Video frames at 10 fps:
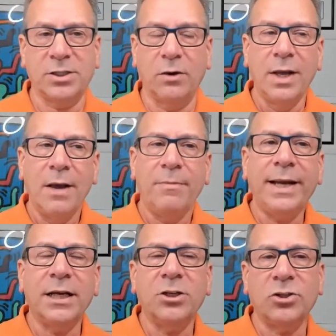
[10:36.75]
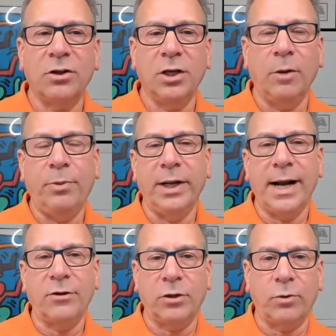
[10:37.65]
So making sure that you're
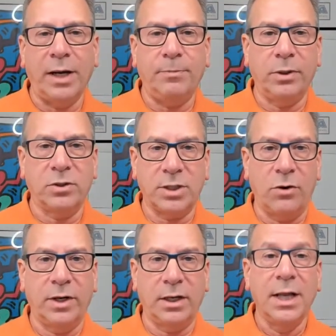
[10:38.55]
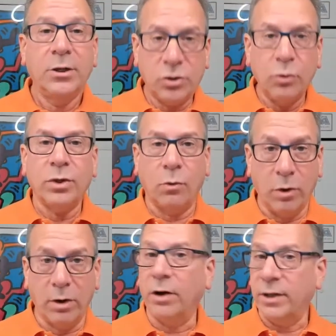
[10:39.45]
putting out the right persona to the
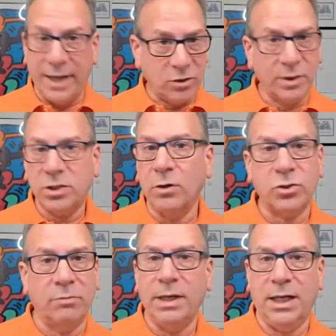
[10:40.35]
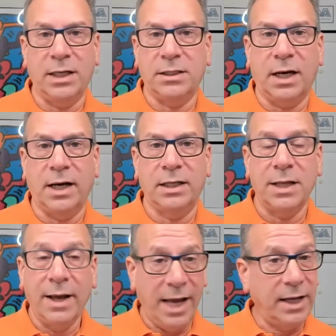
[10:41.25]
world, and that's what social media does,
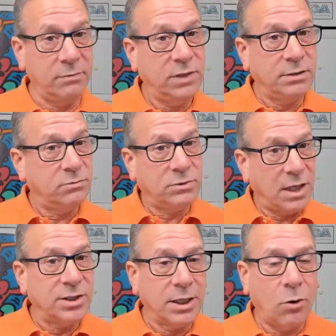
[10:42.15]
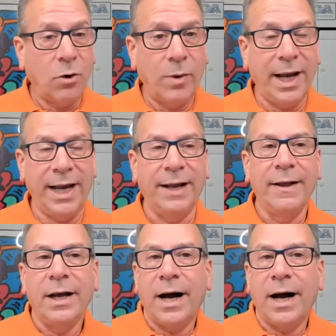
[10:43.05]
and it doesn't go away.